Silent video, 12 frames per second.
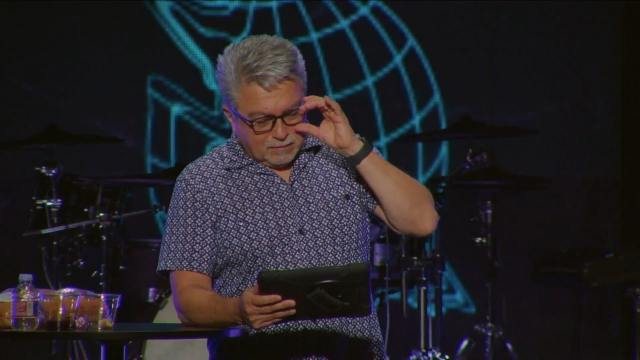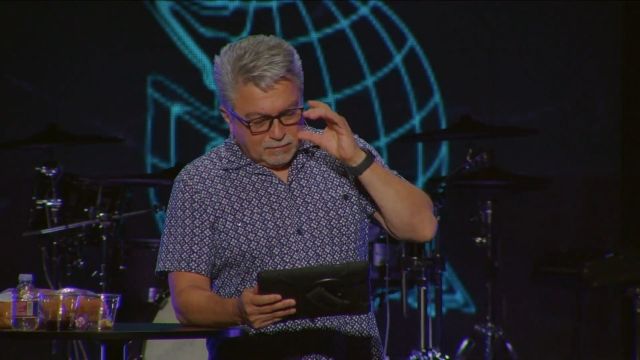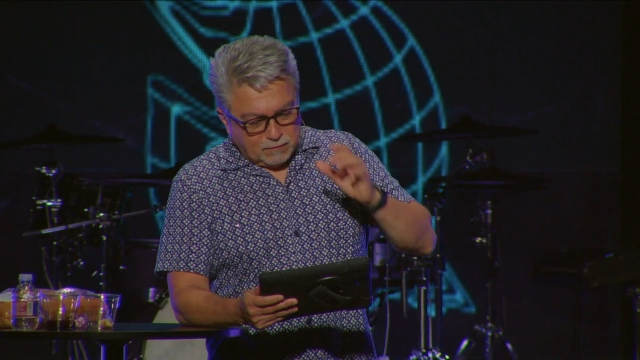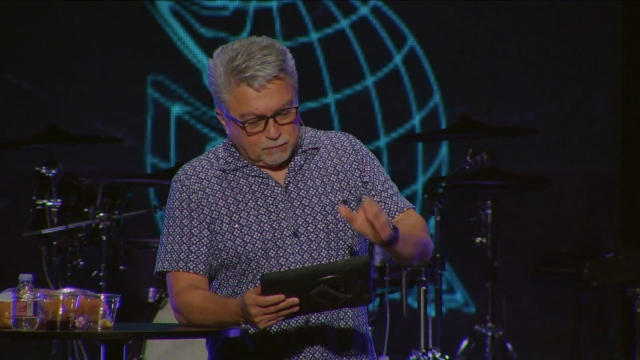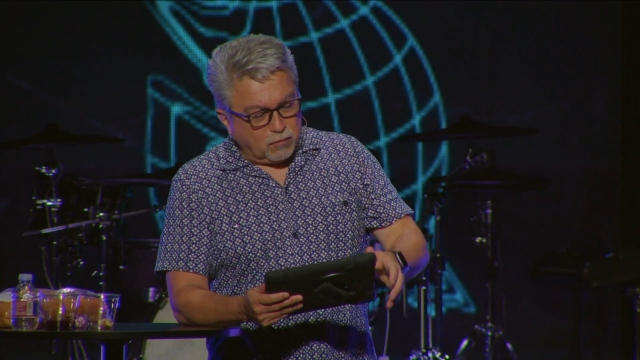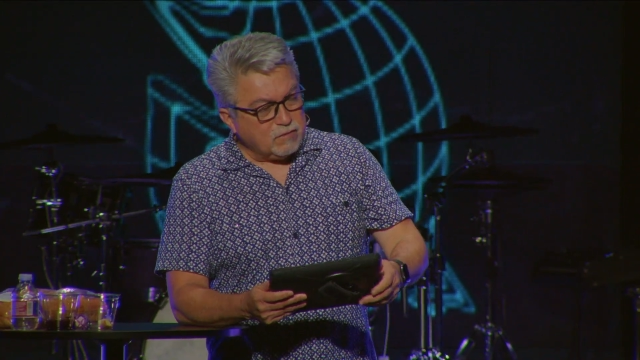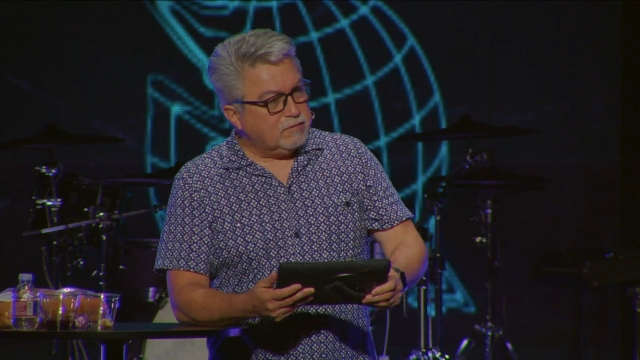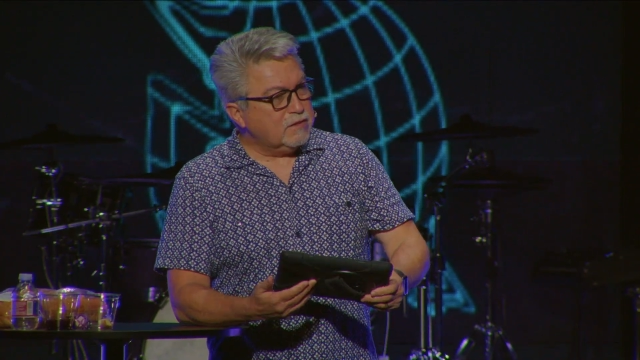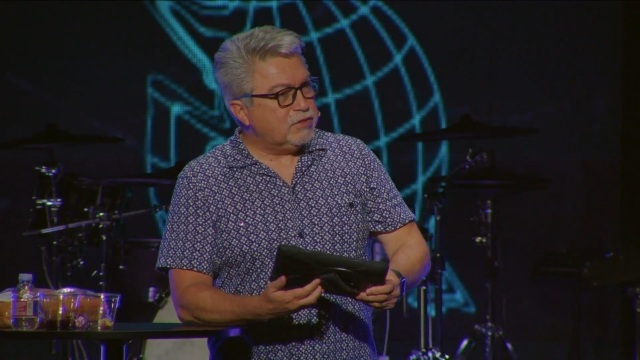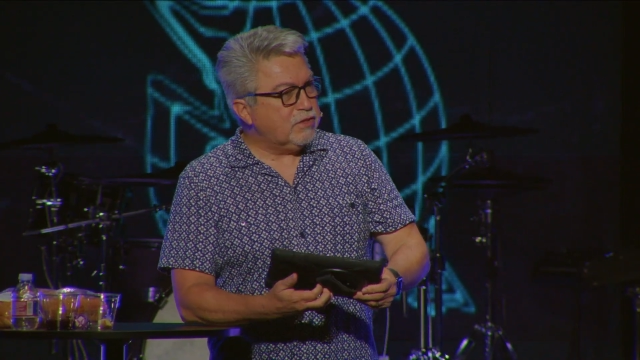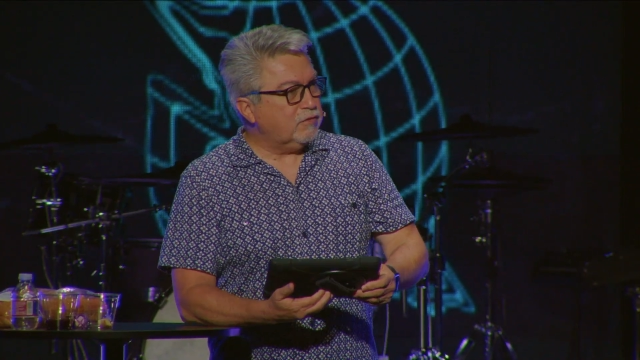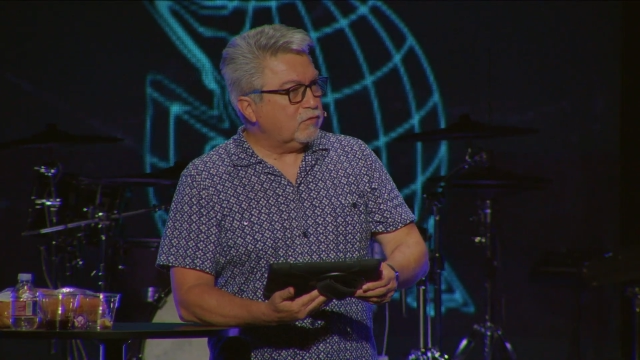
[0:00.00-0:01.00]
the verse that
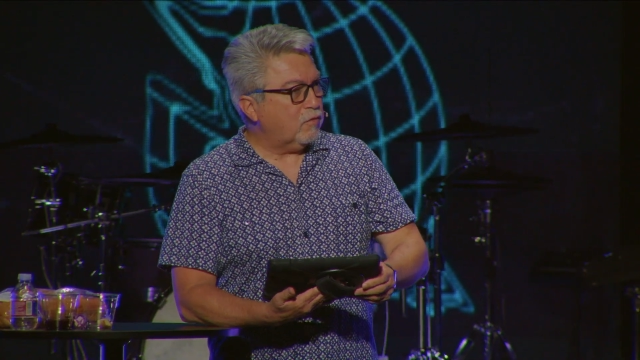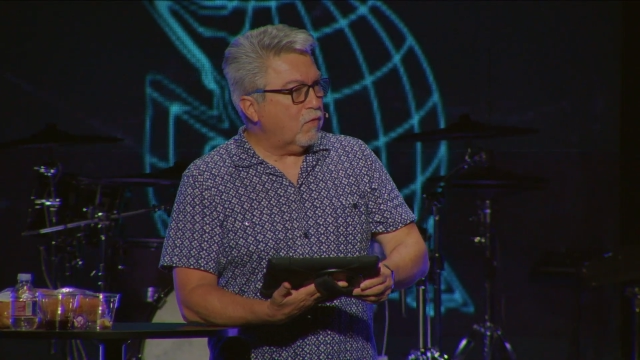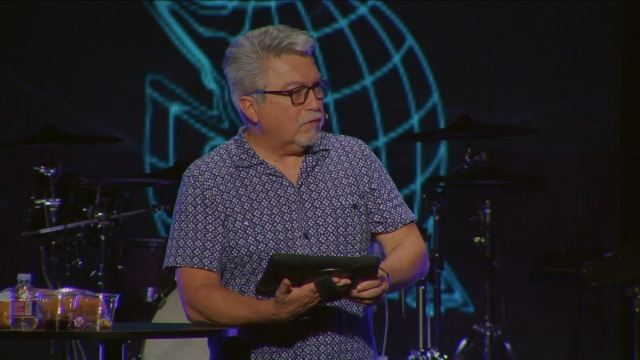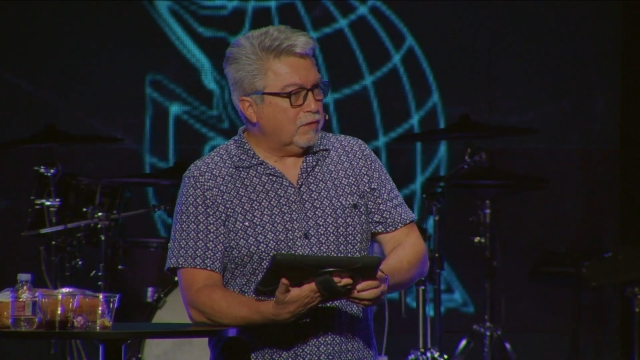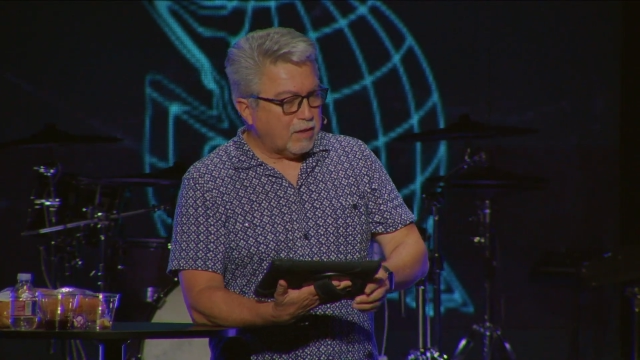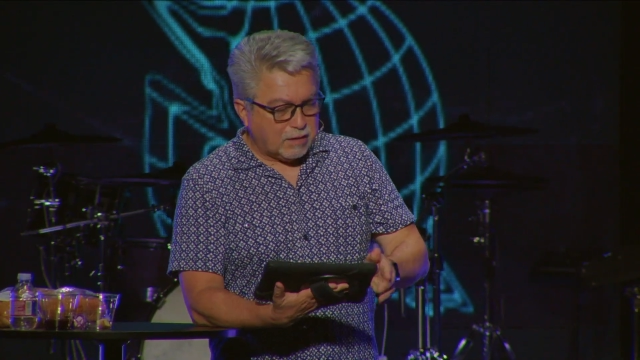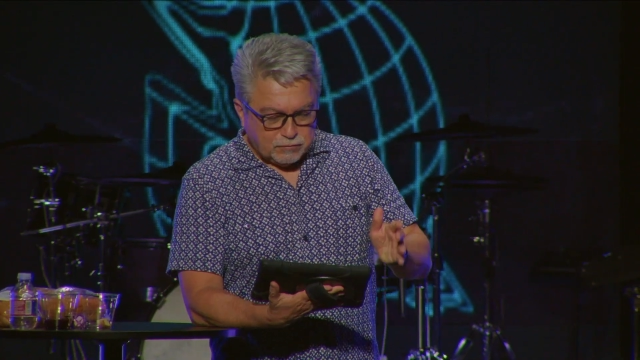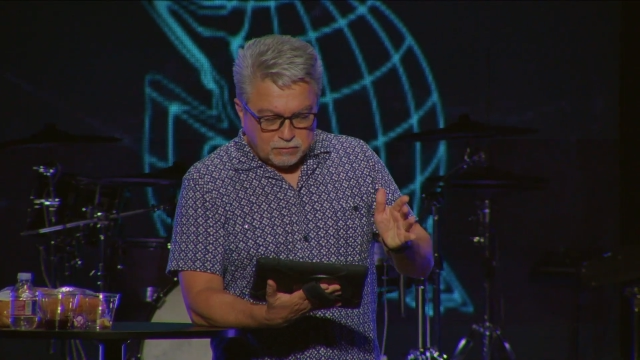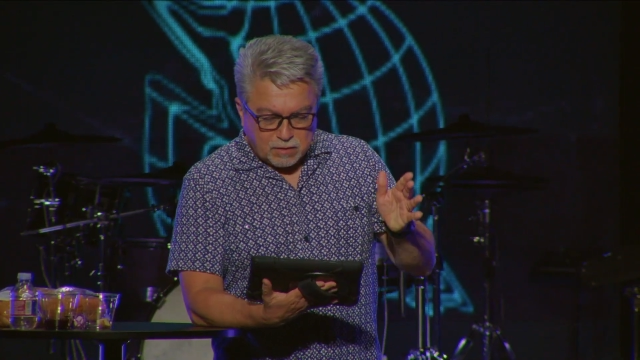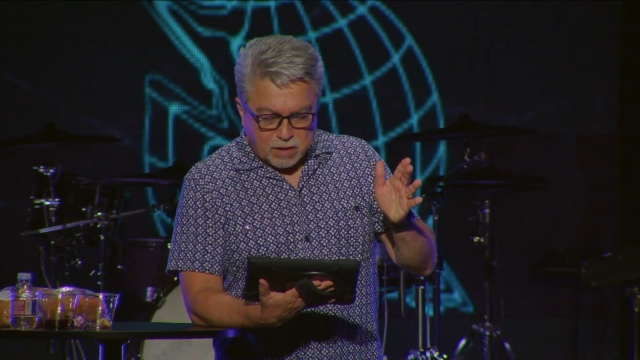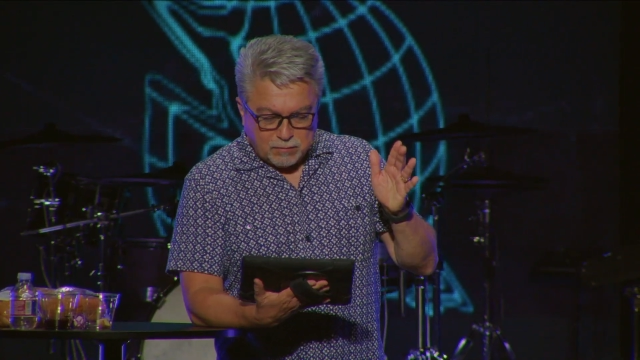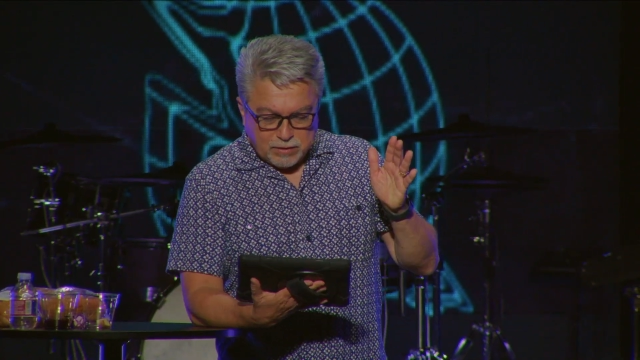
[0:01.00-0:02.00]
Jesus quoted out of
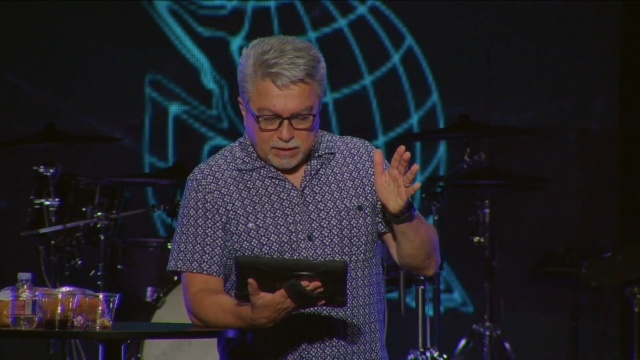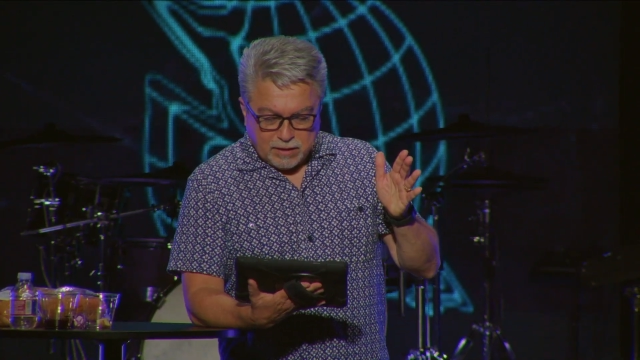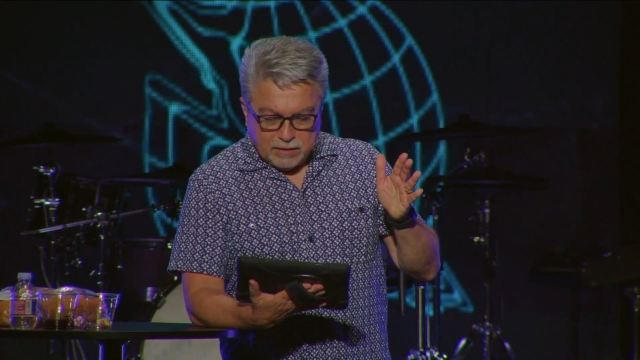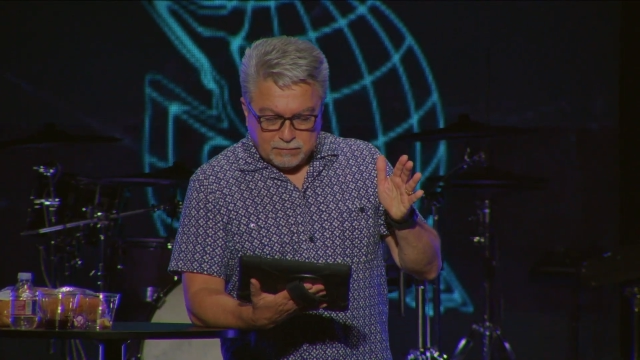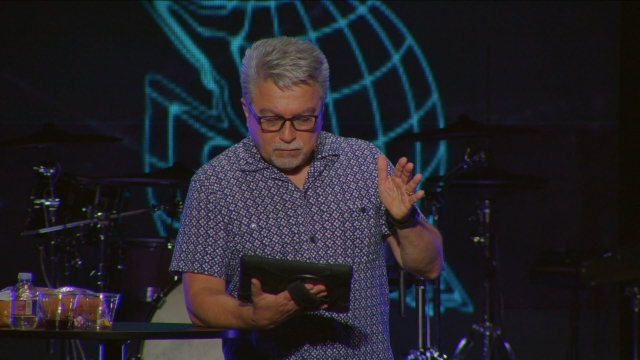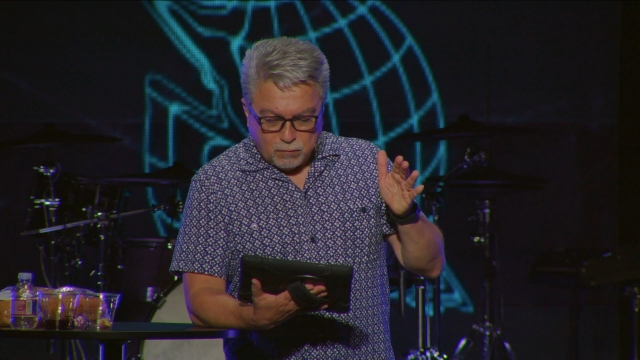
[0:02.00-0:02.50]
Deuteronomy 8